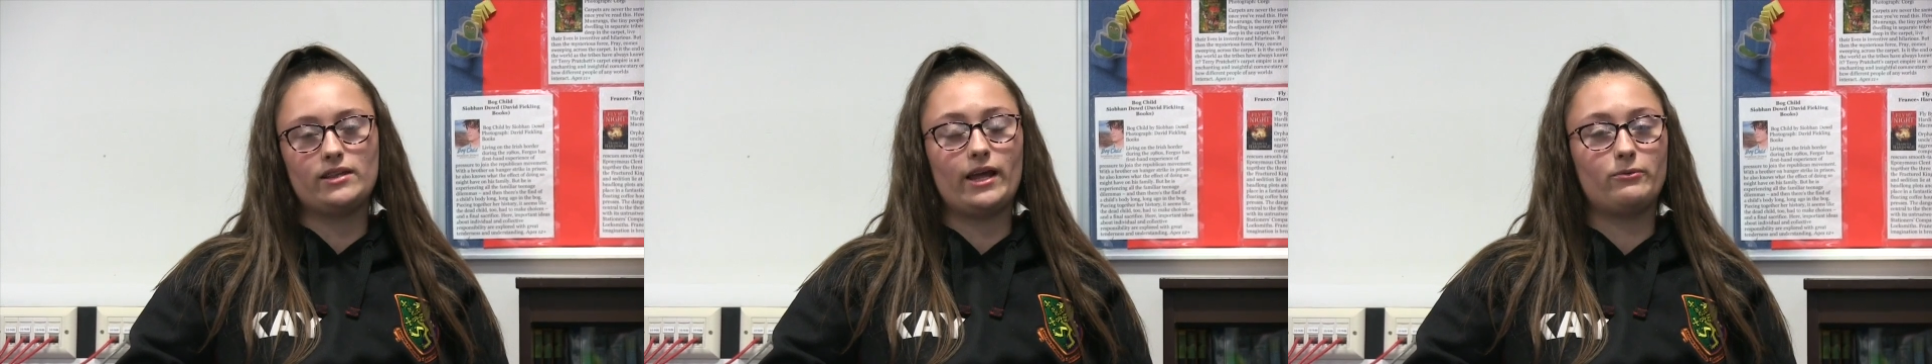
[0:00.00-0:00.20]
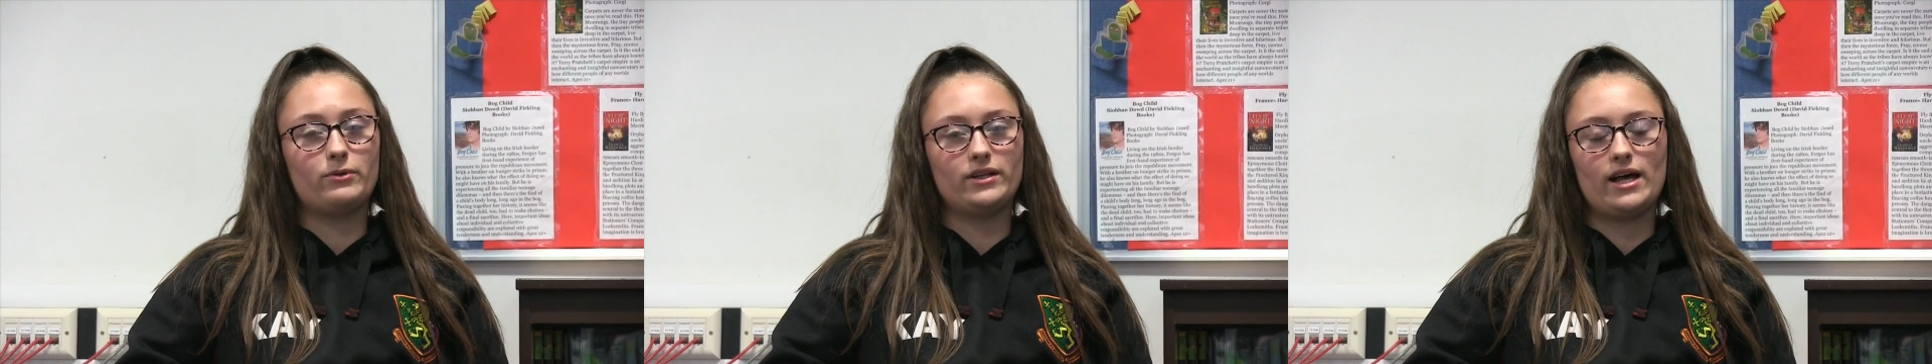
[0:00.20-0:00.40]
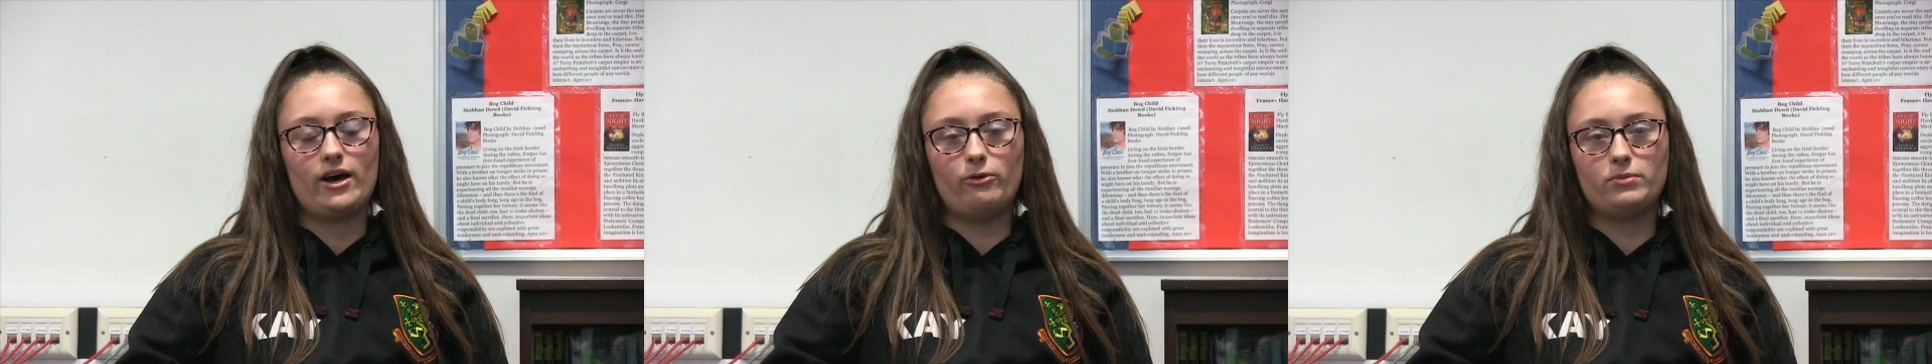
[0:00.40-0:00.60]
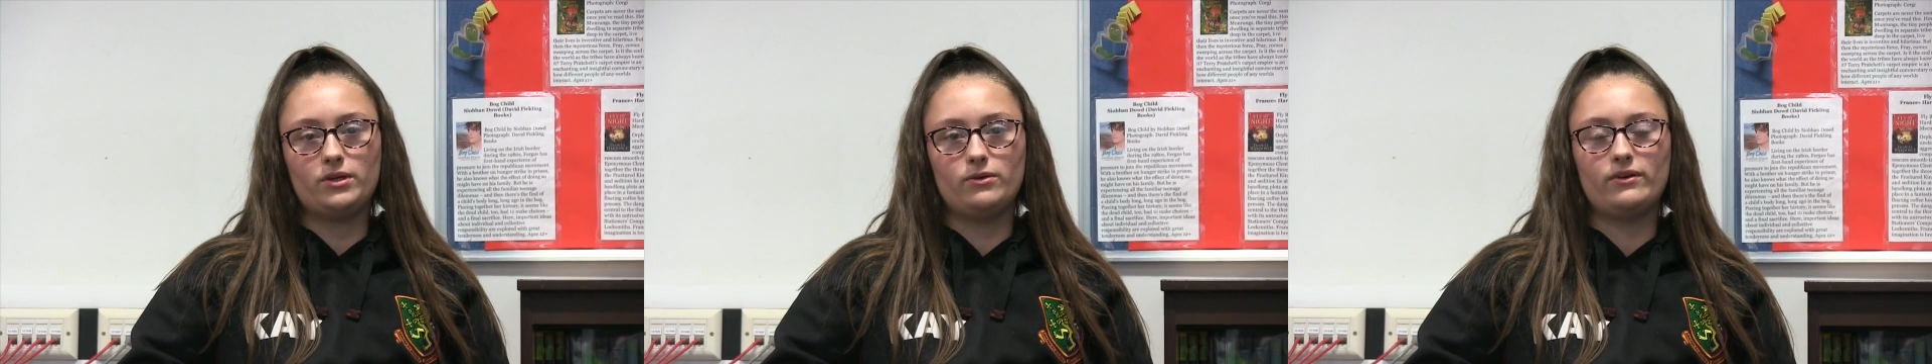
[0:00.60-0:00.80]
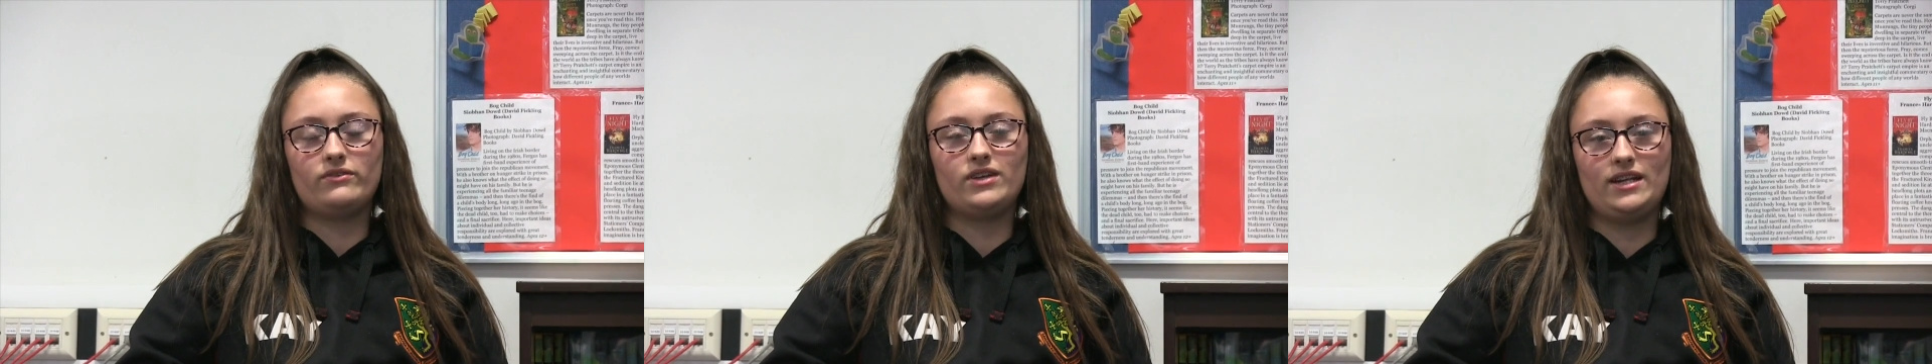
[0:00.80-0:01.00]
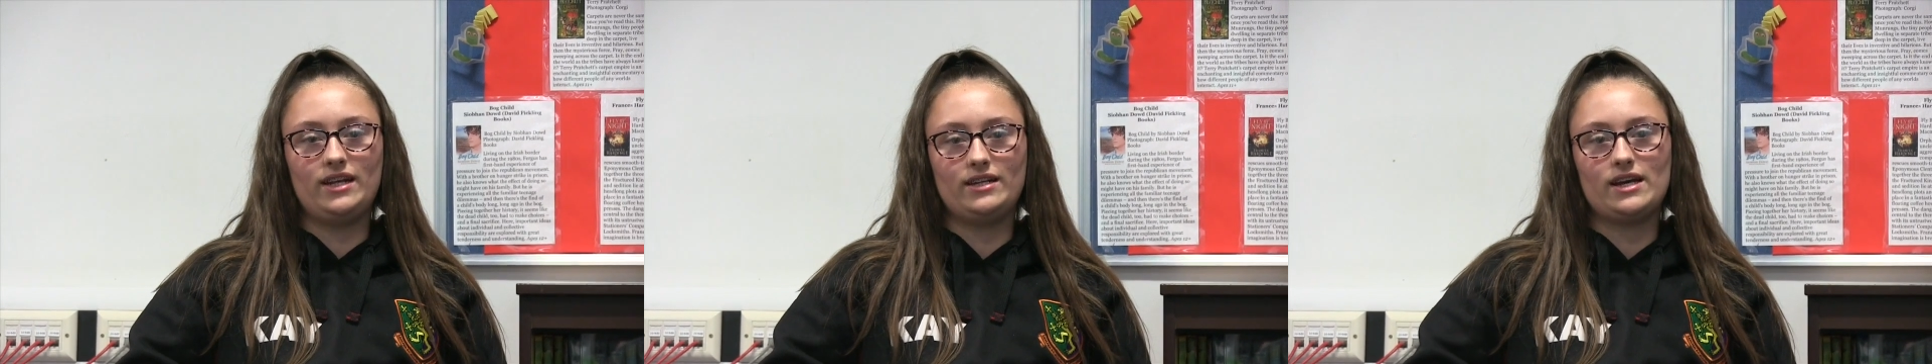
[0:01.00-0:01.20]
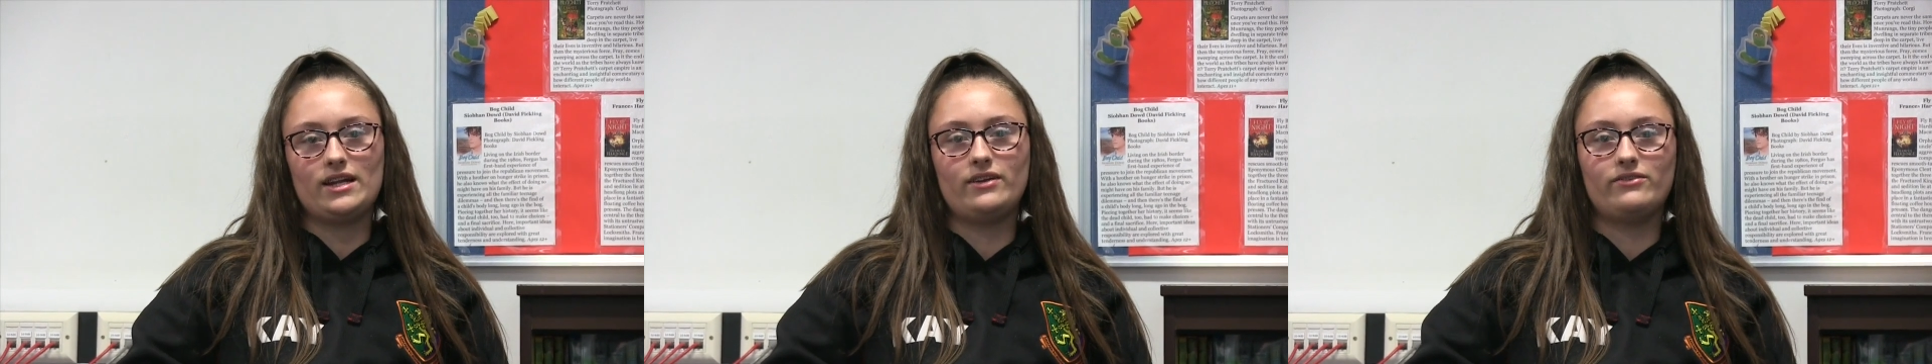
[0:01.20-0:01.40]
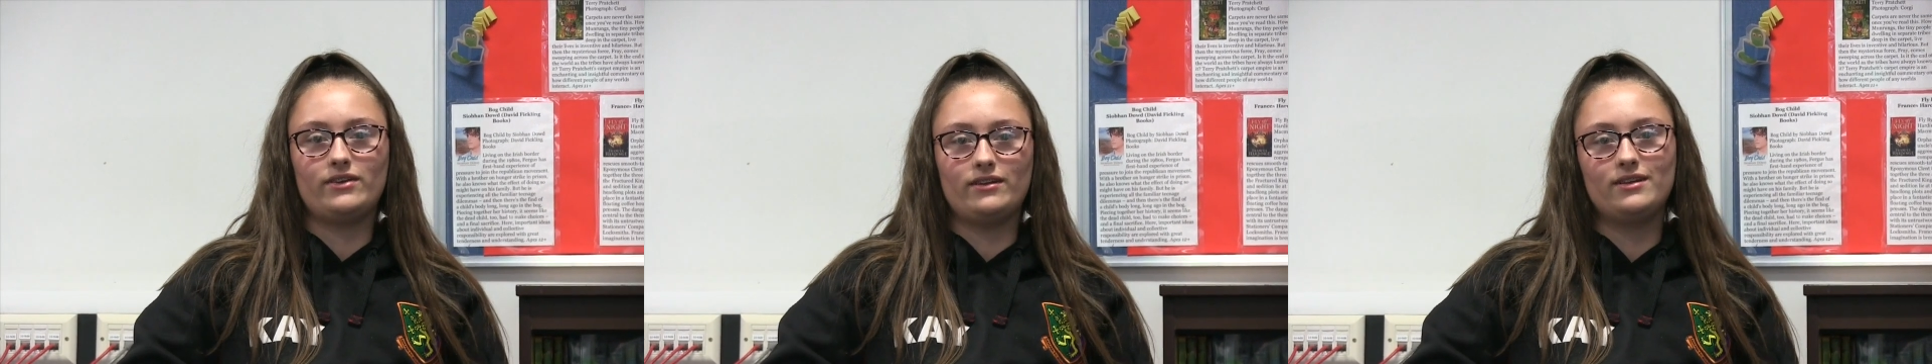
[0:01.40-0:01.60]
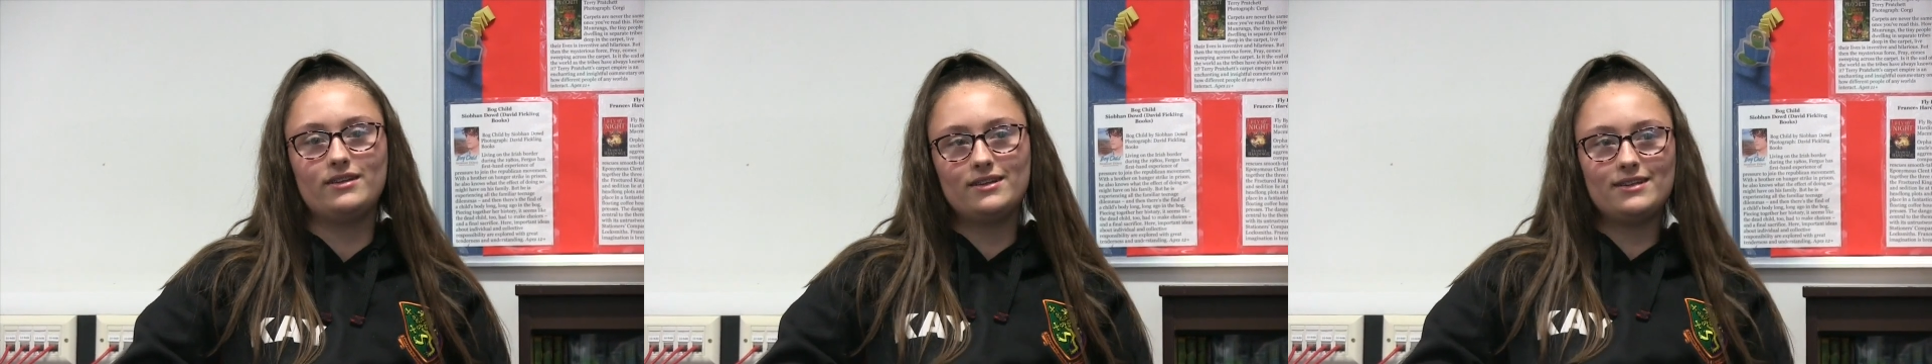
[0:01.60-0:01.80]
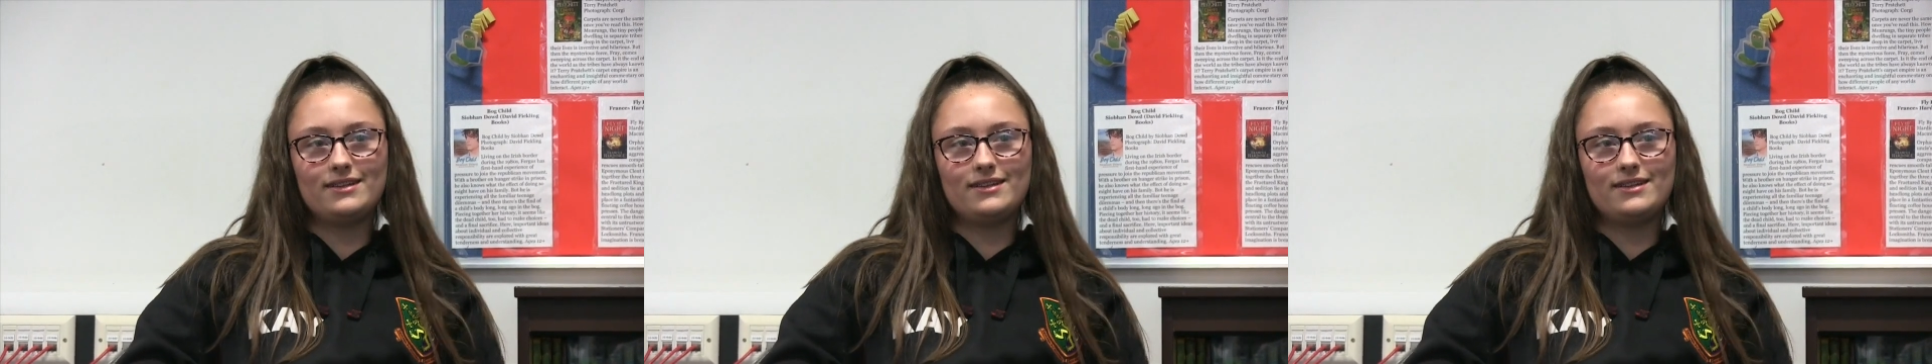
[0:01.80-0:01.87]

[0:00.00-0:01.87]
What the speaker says: and they will help you if you need anything.